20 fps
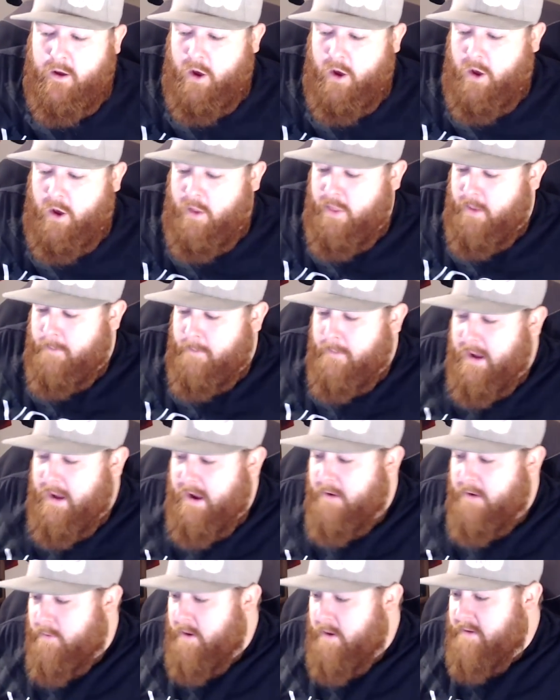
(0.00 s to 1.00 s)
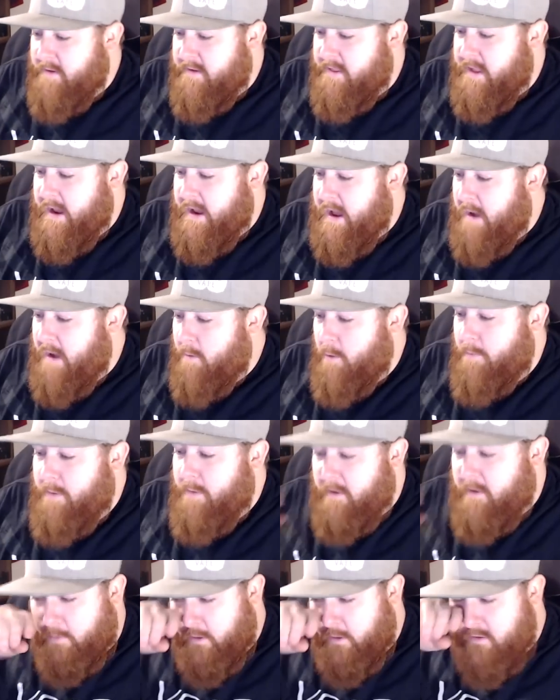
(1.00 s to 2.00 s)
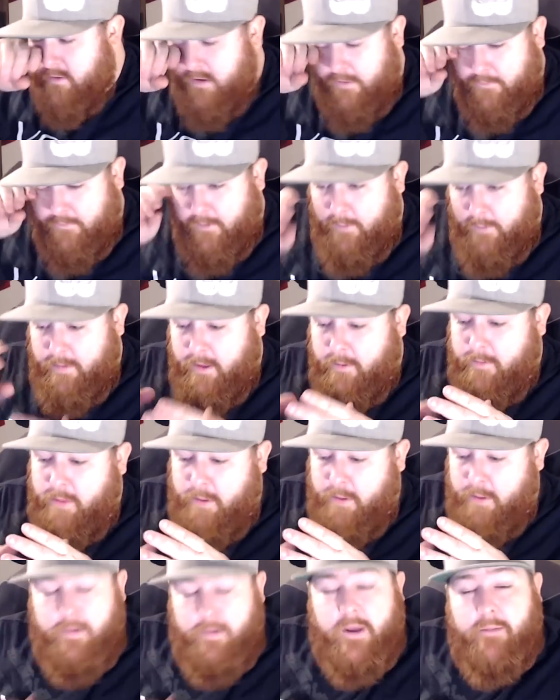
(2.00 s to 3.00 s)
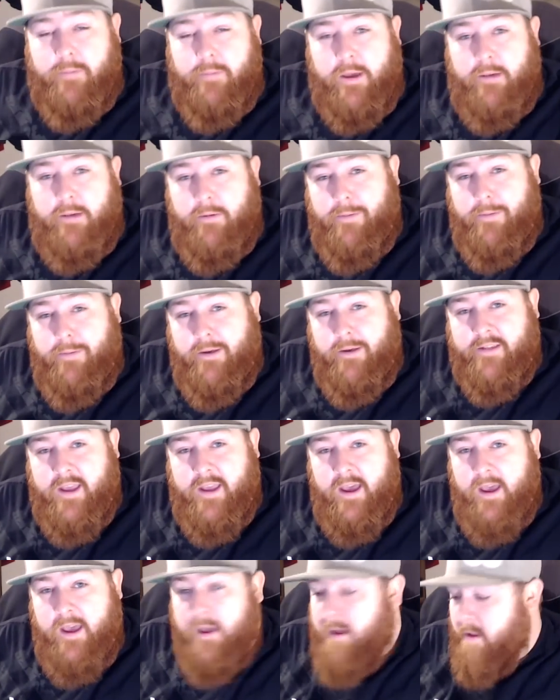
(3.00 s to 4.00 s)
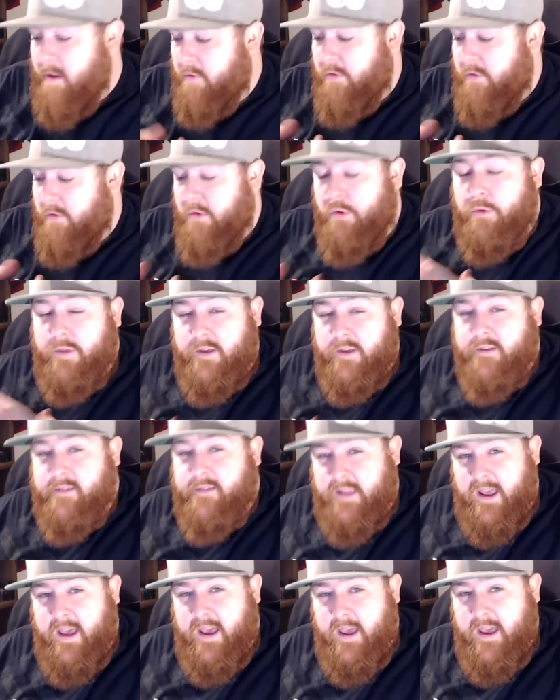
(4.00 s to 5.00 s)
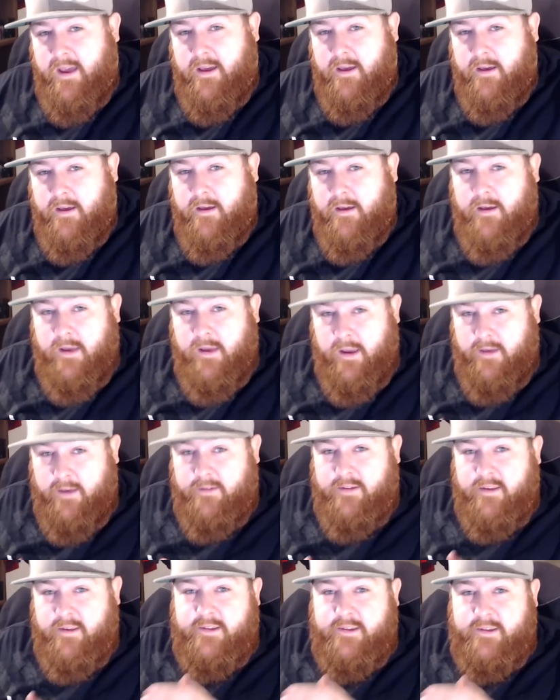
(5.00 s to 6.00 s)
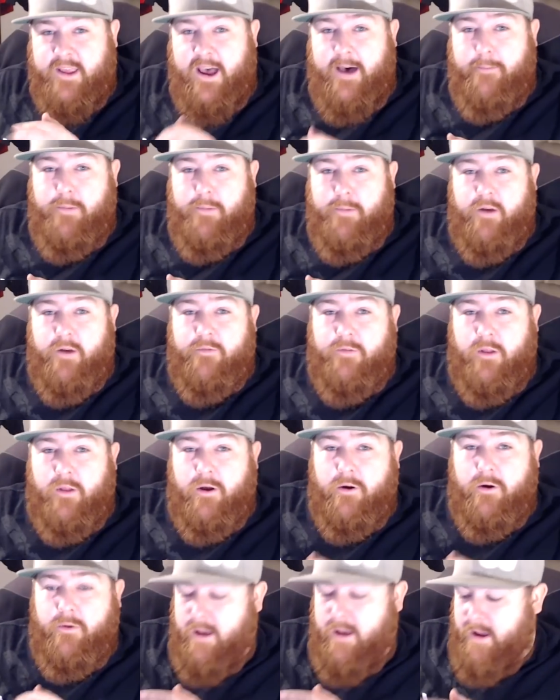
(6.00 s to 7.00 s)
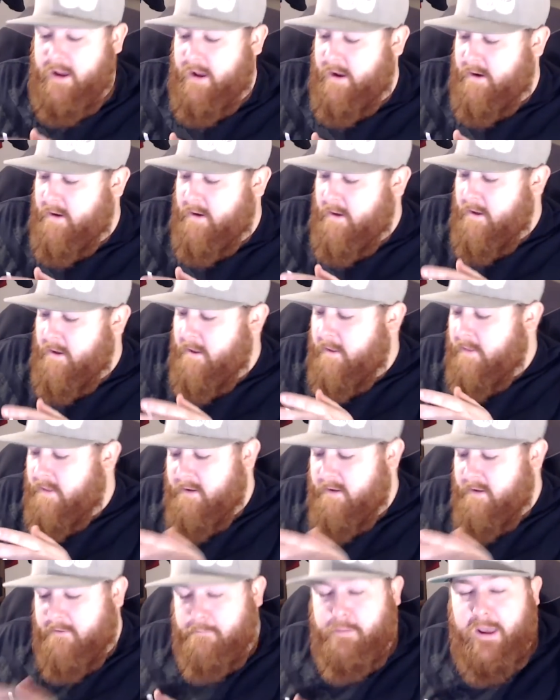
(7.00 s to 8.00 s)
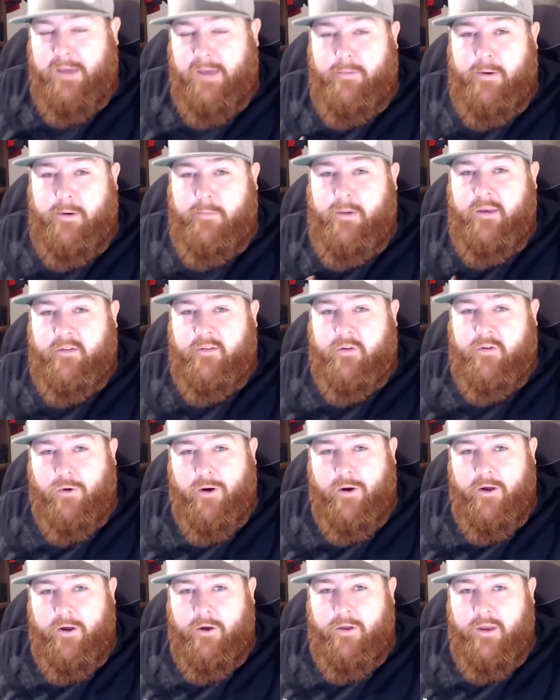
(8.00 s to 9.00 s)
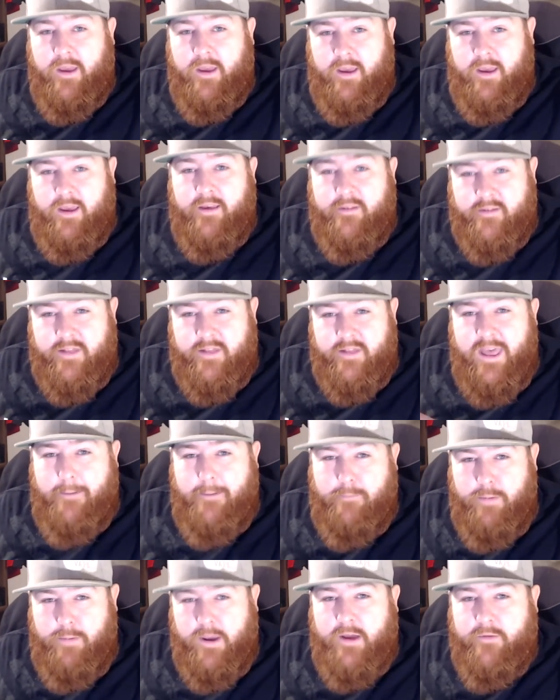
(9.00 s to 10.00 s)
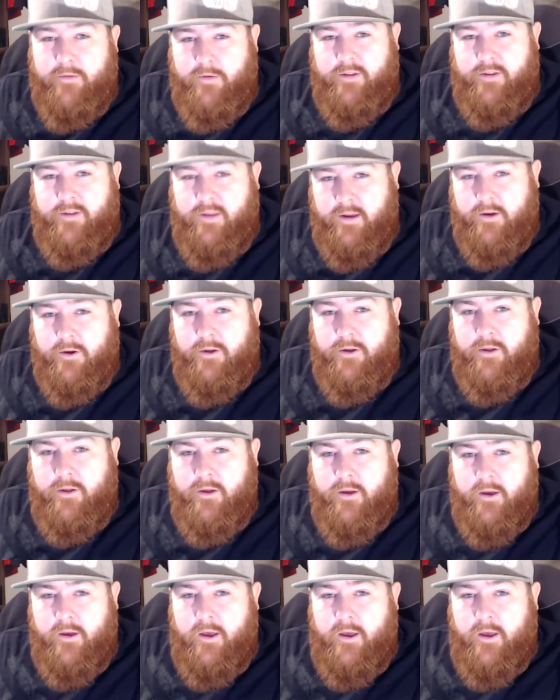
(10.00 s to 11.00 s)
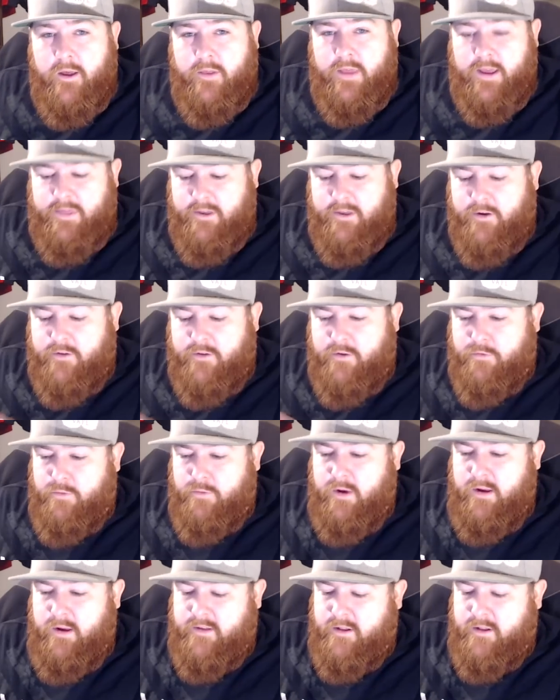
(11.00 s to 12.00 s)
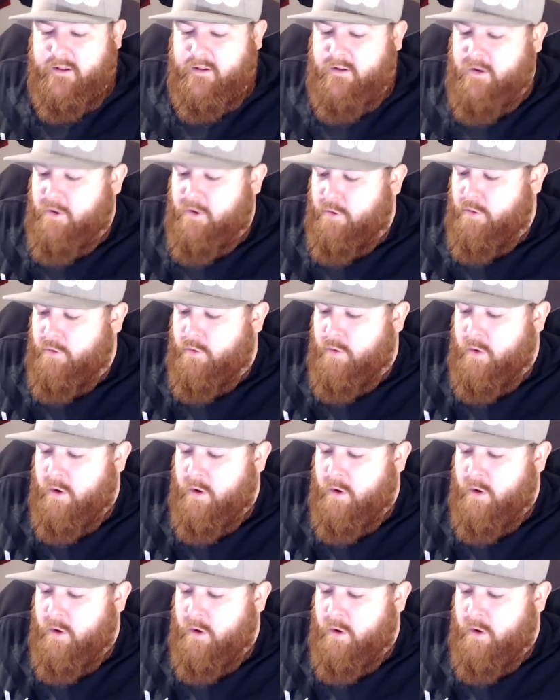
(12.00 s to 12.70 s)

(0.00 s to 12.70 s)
the main reason that I will be switching from the big Baby Beast tank to this tank is this top airflow, and this Baby Beast coil is that big of a deal that there's a reason to